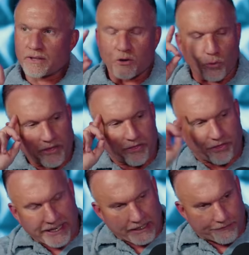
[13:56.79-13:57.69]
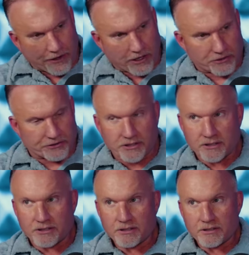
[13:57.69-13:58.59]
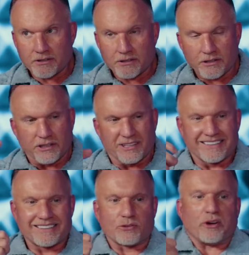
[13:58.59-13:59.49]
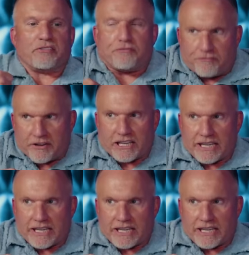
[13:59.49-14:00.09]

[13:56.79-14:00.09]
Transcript: We think first, we feel